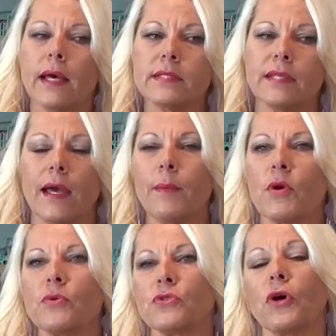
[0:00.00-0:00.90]
As time
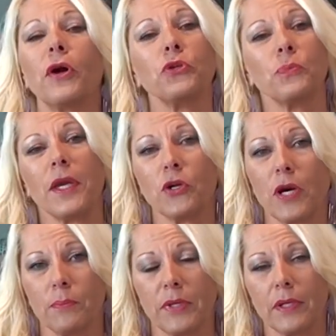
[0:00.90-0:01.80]
goes on, you may
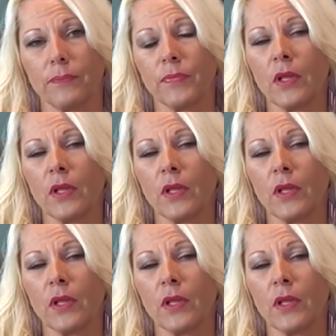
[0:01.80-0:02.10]
not be.